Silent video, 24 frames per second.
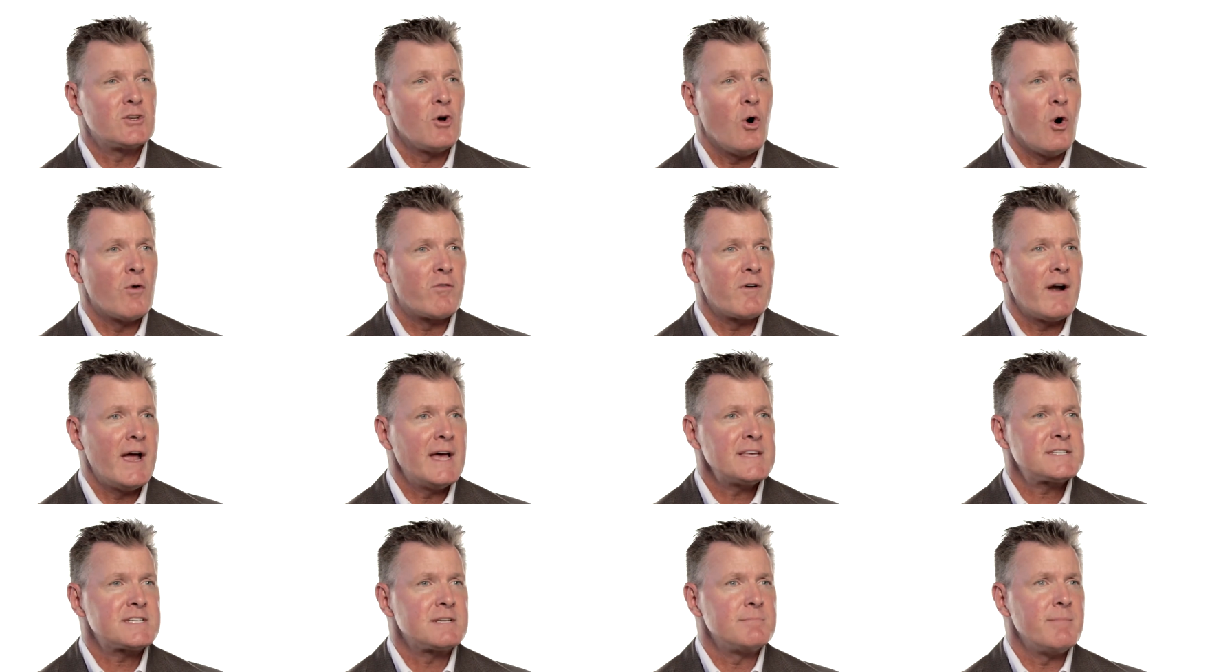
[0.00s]
to
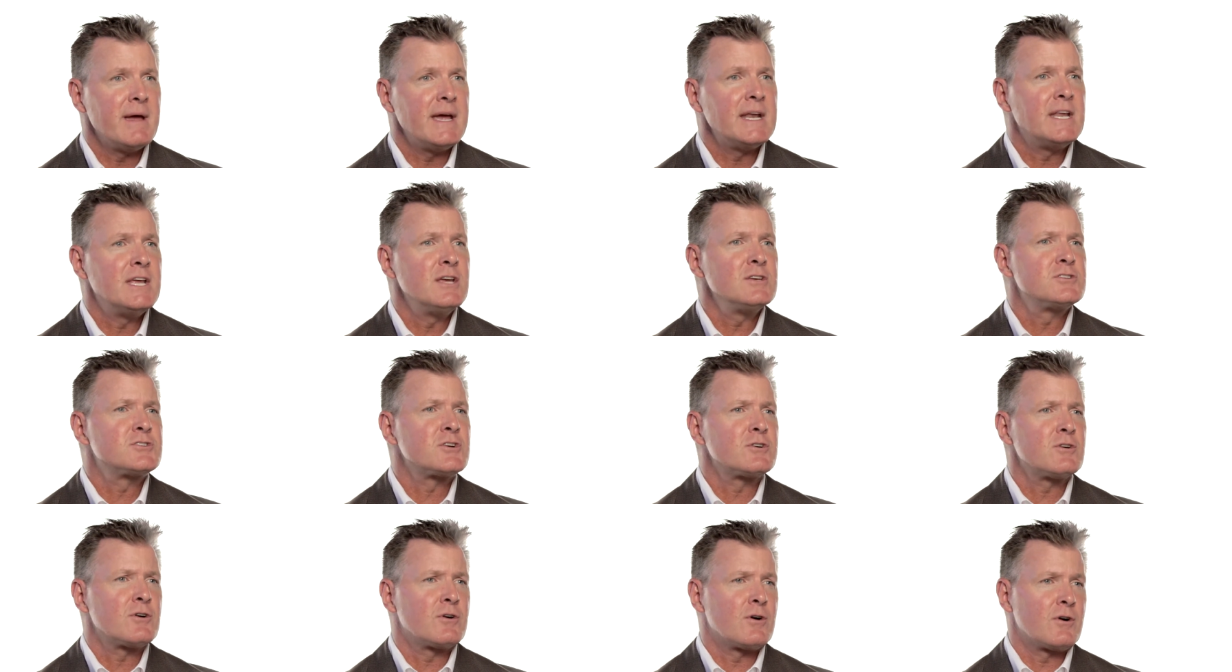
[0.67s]
overestimate
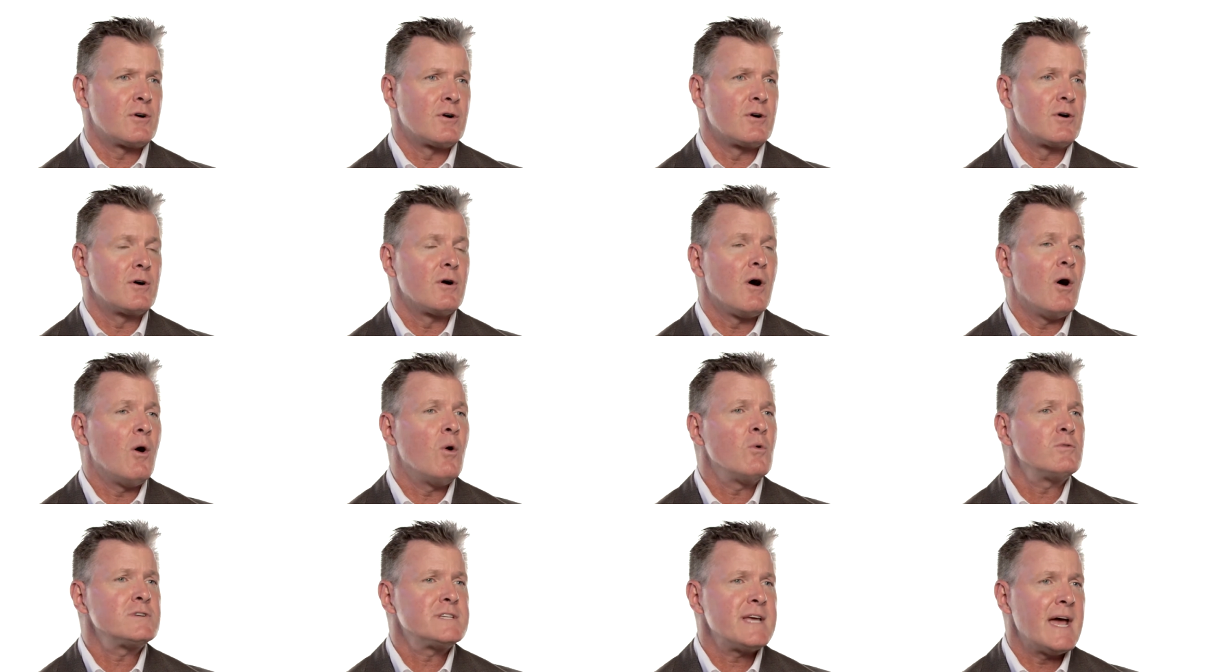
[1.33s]
his or her
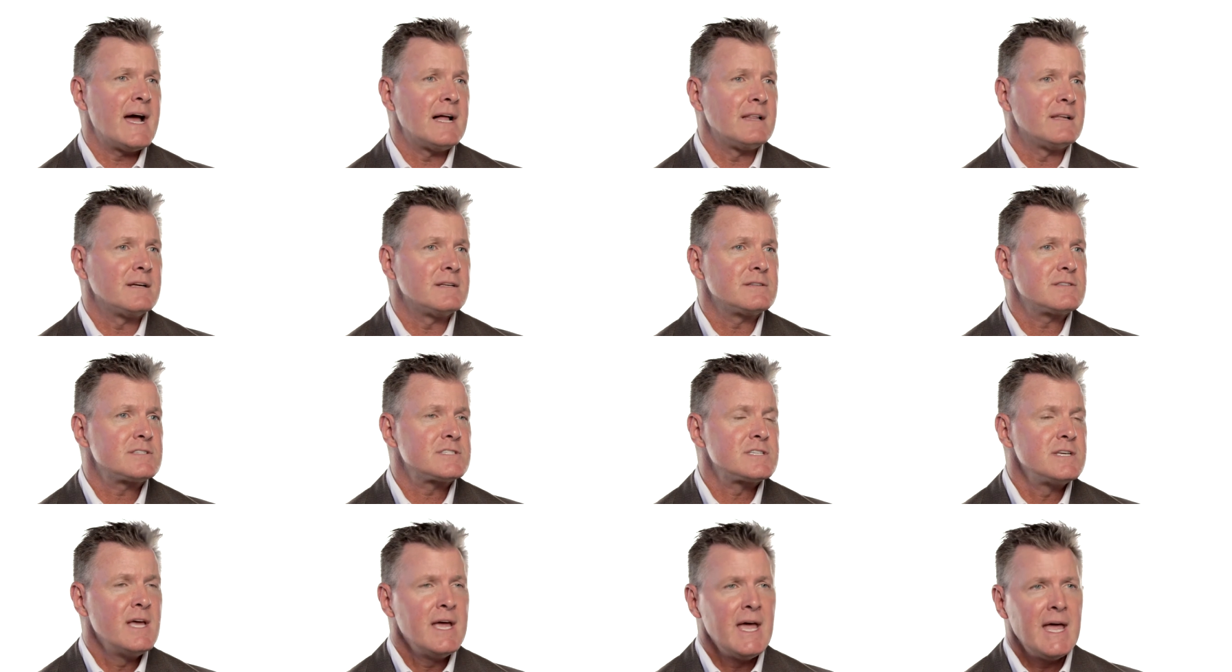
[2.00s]
own
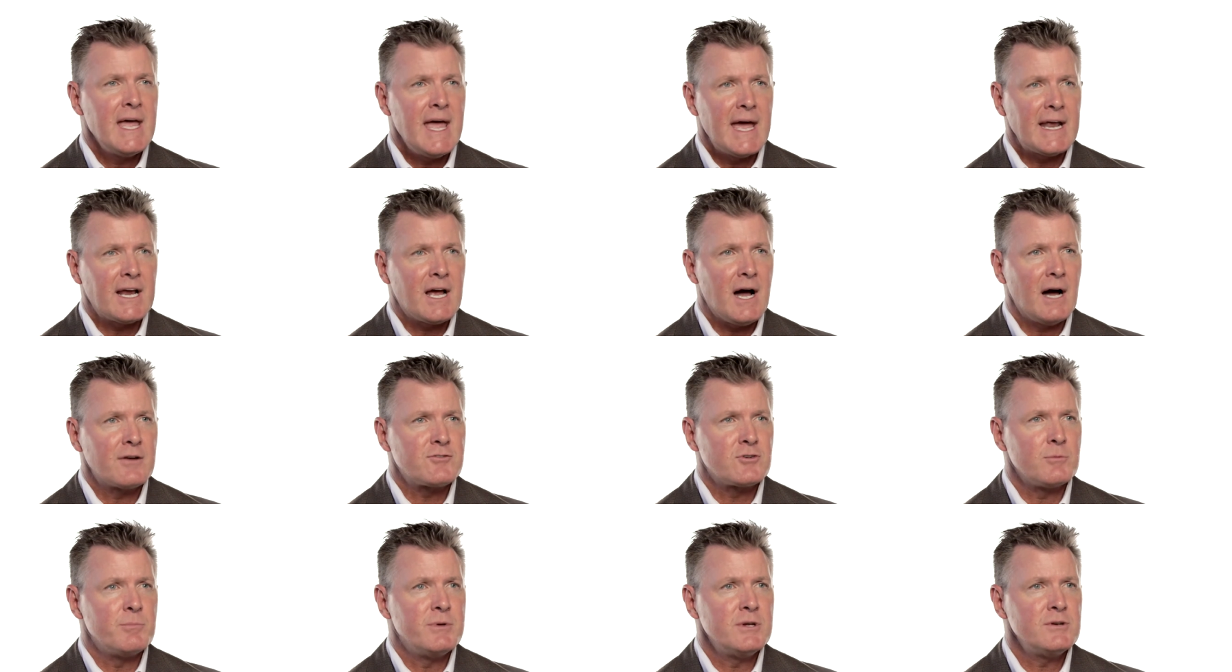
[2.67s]
talents and
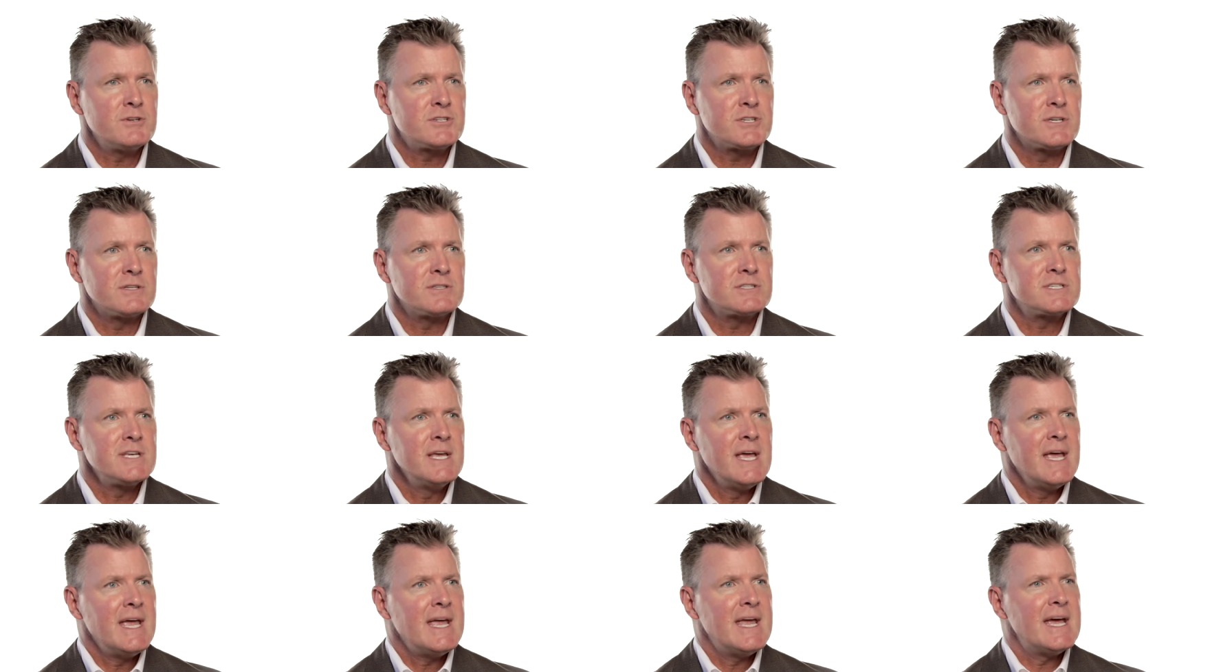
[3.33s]
contributions
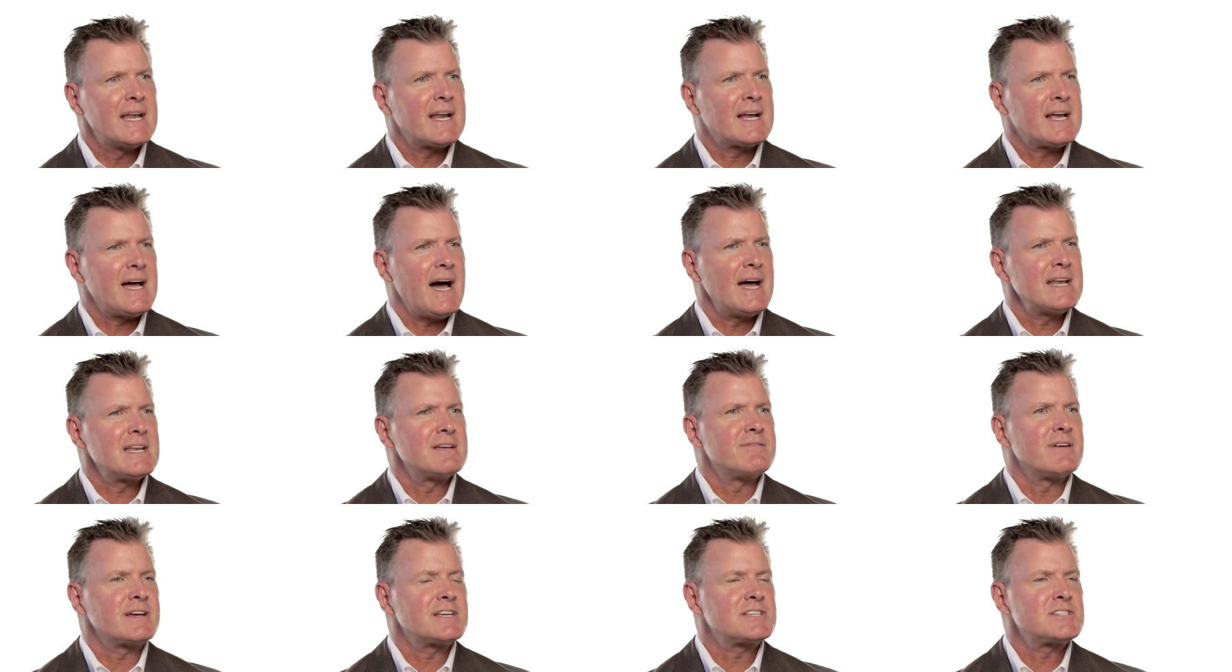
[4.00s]
in a
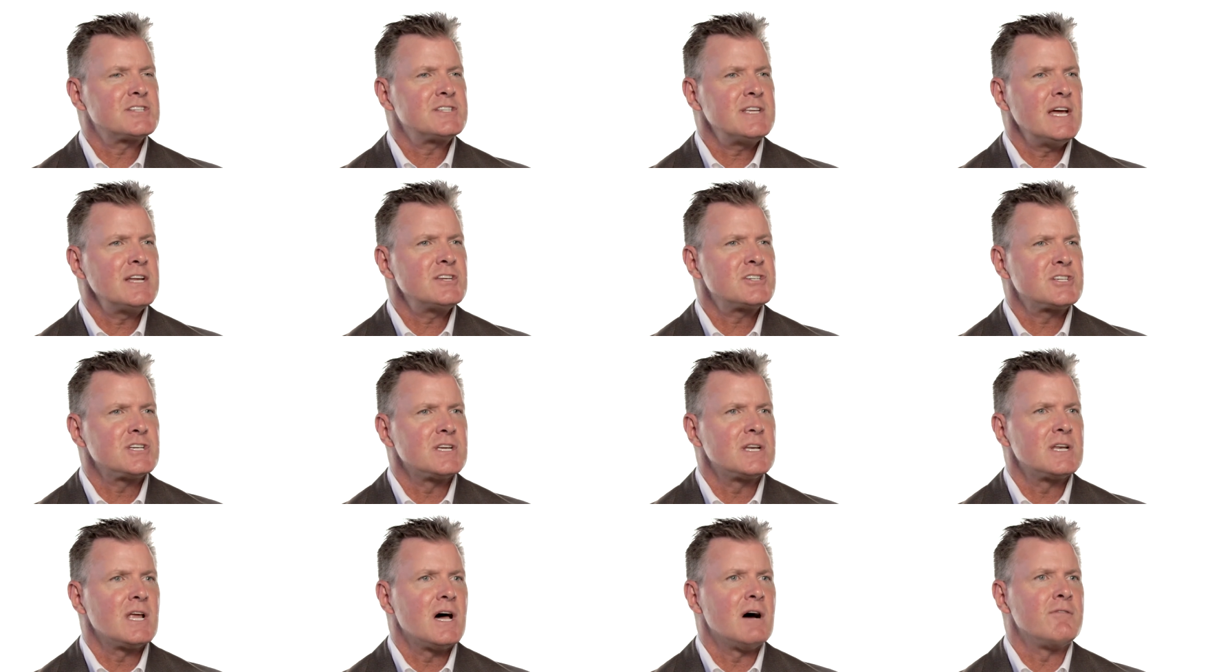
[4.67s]
kind of
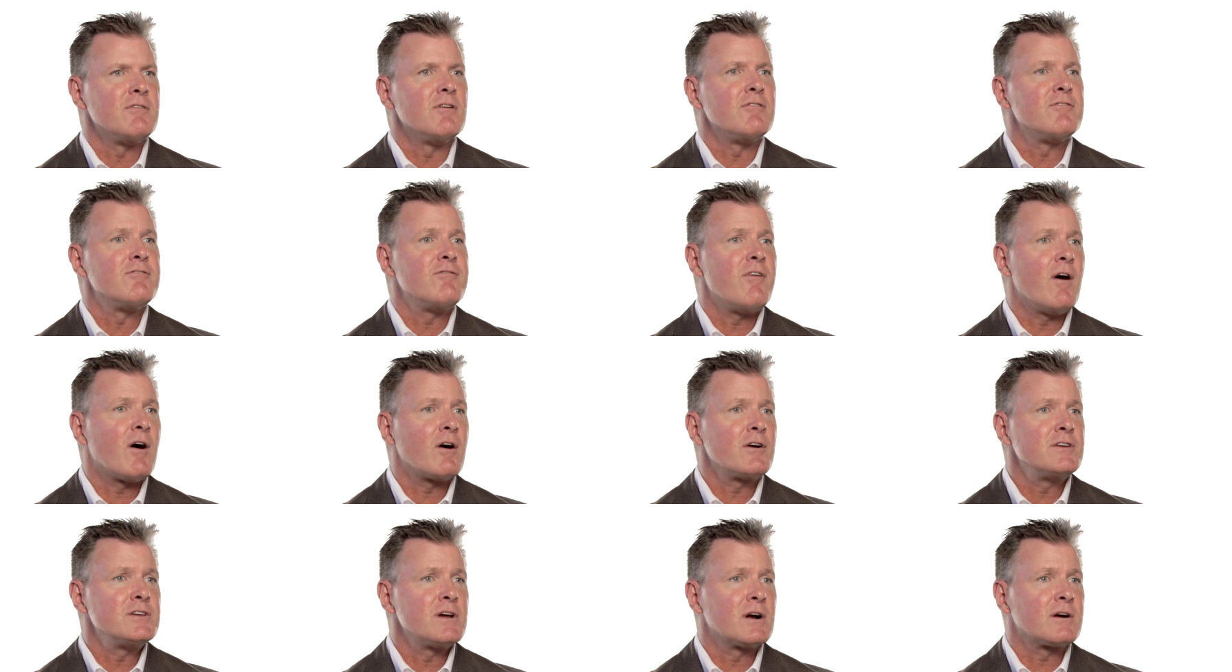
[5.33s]
extension of a
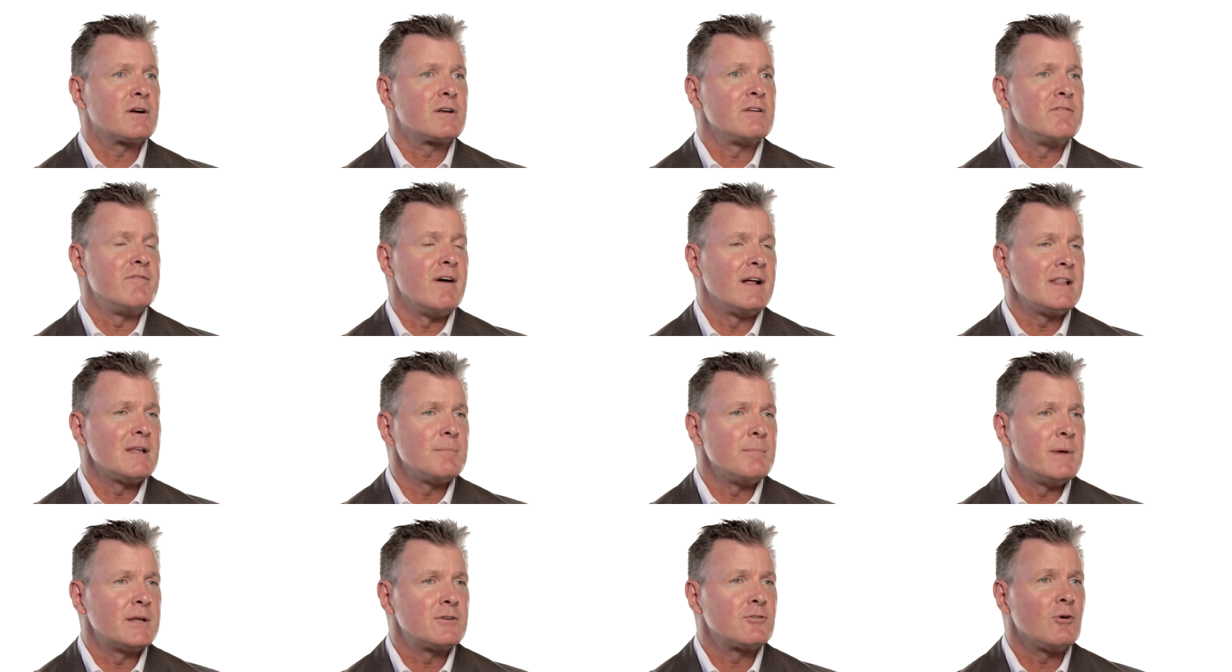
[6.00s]
far younger
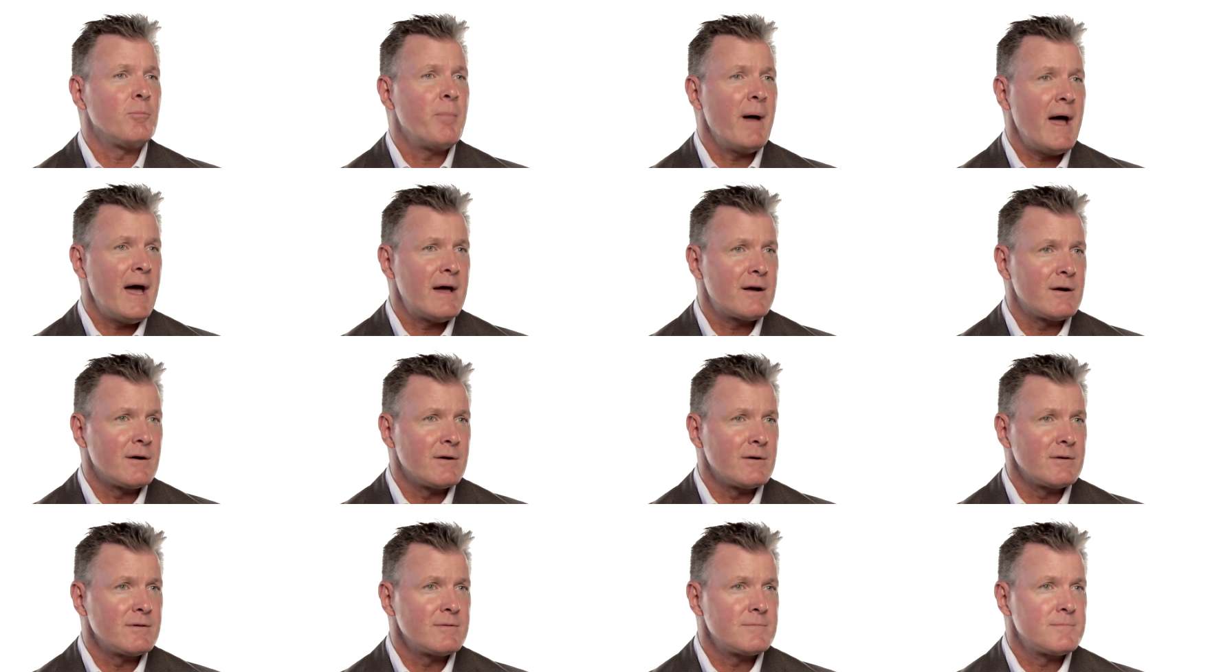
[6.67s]
developmental
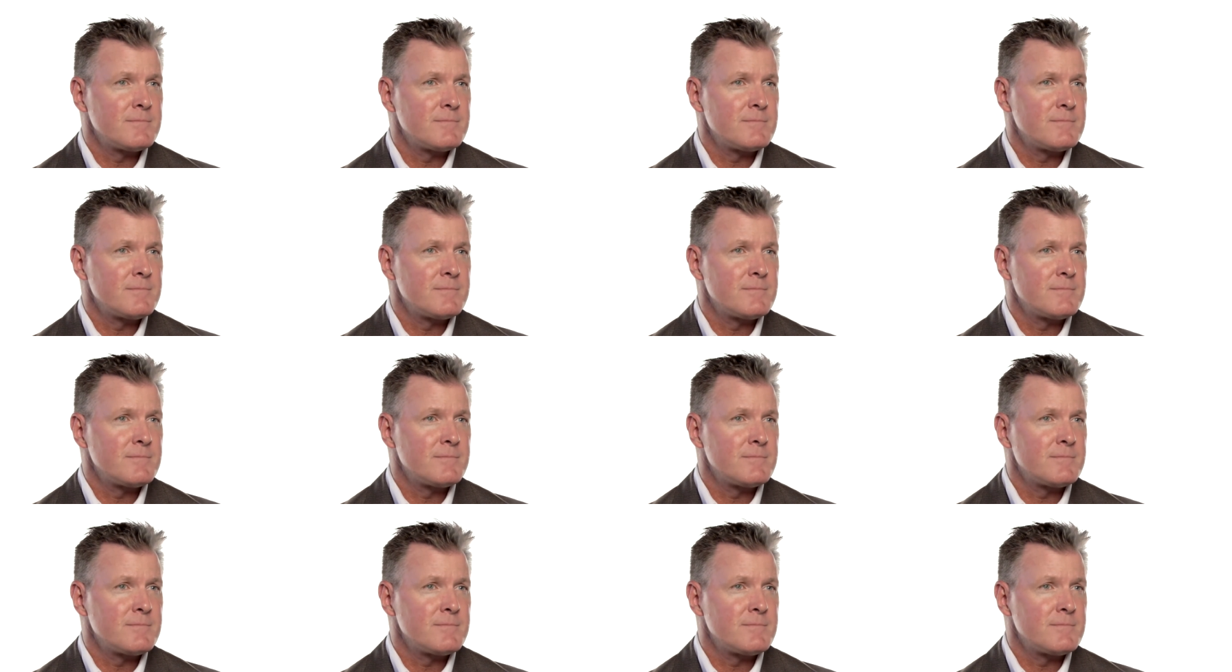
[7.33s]
pattern.